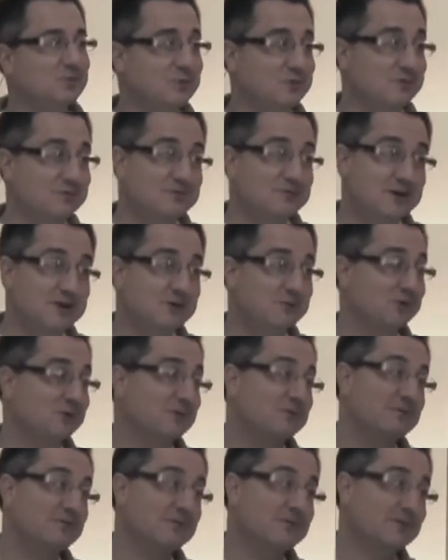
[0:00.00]
one of the
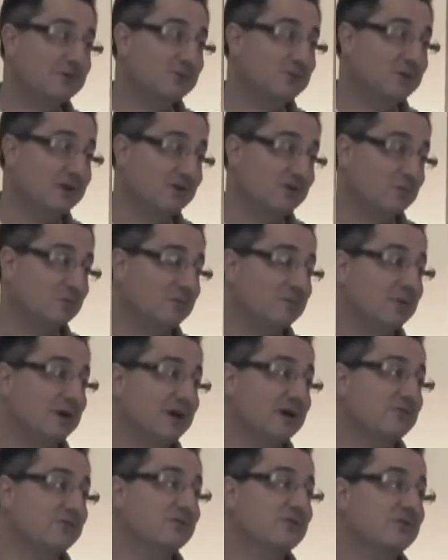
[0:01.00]
favorite New Testament
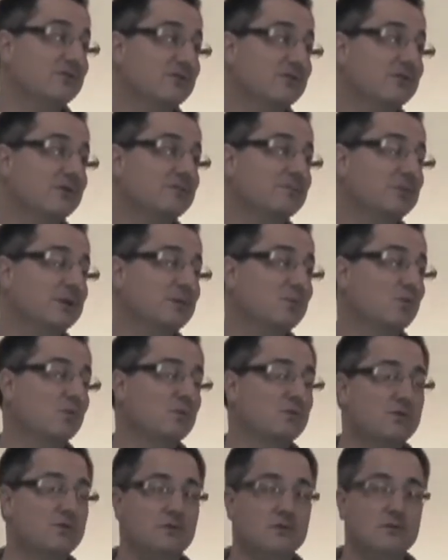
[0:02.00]
passages that people
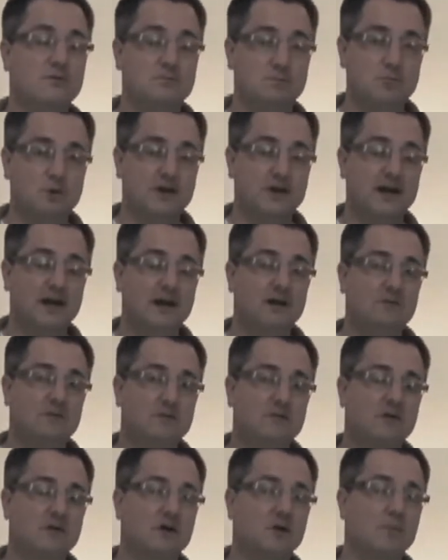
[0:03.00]
bring out
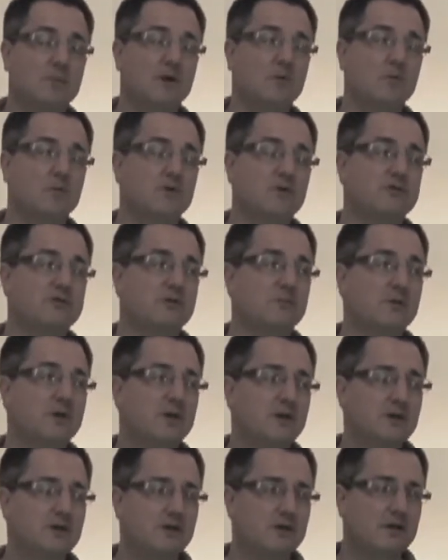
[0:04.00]
to talk about worship.
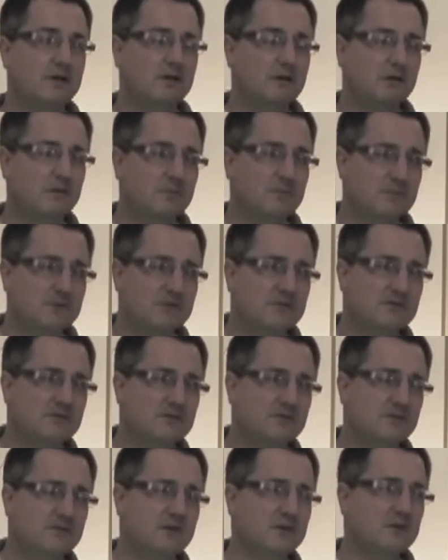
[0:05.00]
It
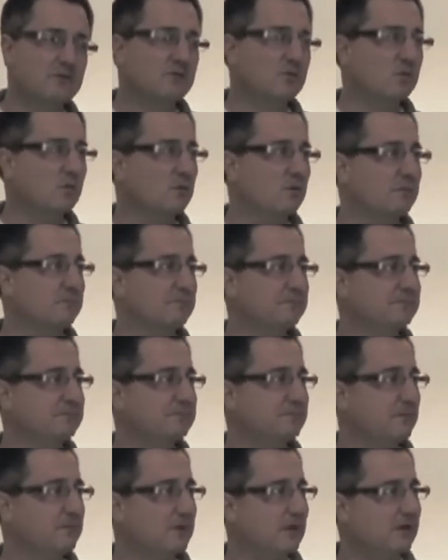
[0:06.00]
says, therefore,
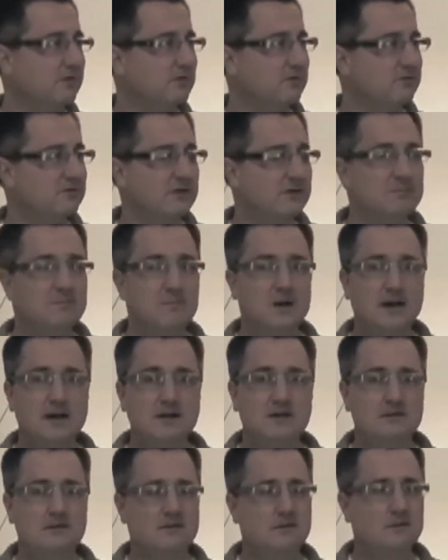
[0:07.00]
have the same
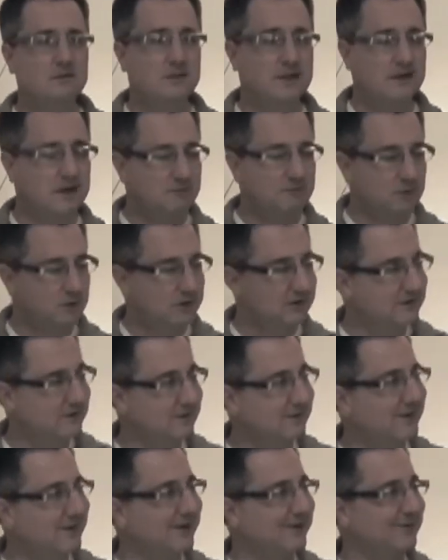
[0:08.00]
mind. No, I've already
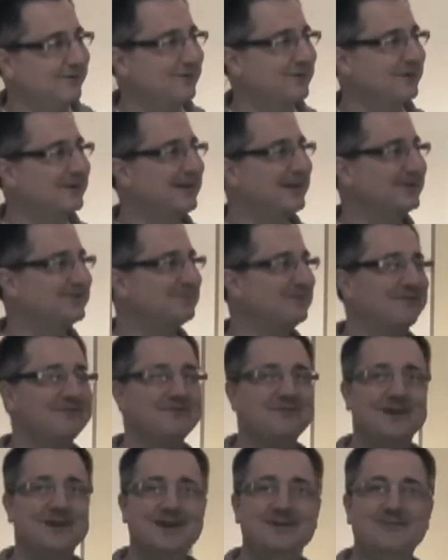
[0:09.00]
done that one. That's my
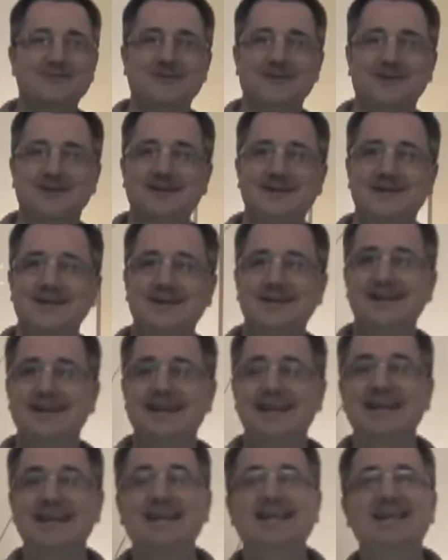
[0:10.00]
favorite.
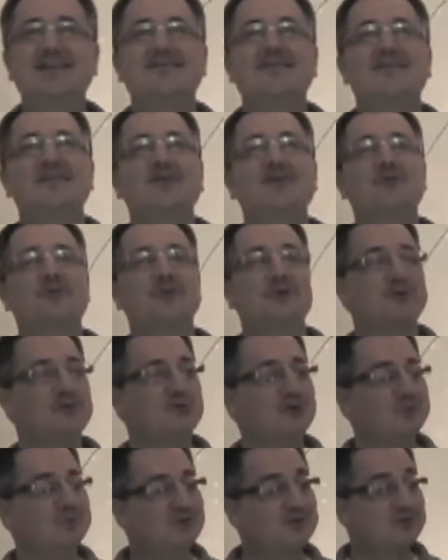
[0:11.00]
It's this one. It's
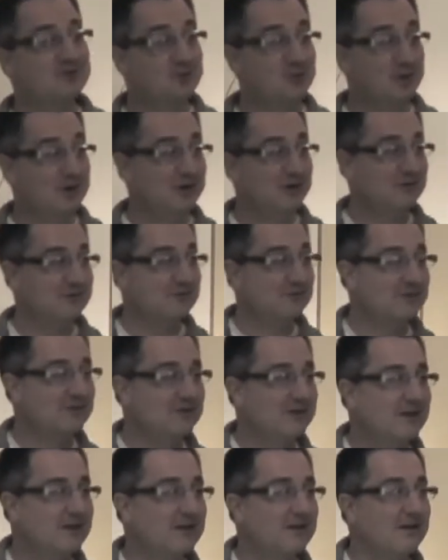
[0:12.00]
Romans 12.
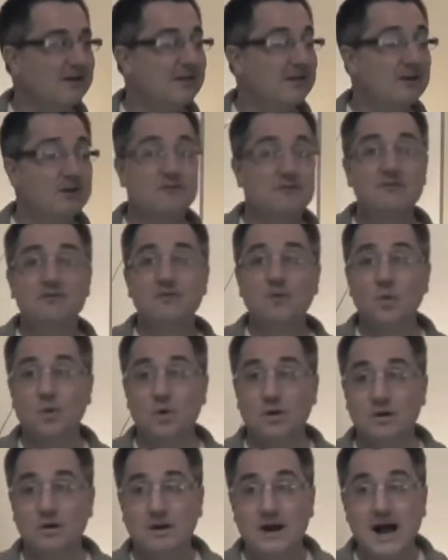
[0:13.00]

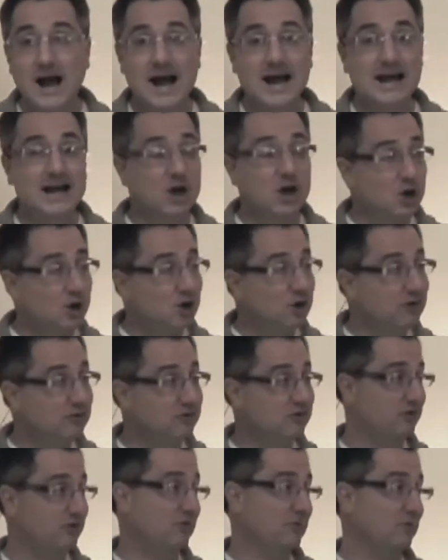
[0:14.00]
Therefore, I
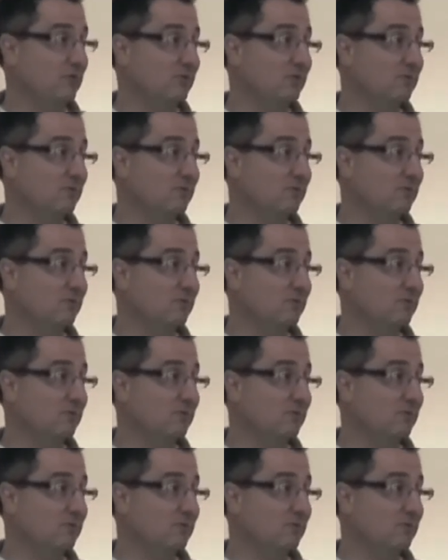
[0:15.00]
urge you,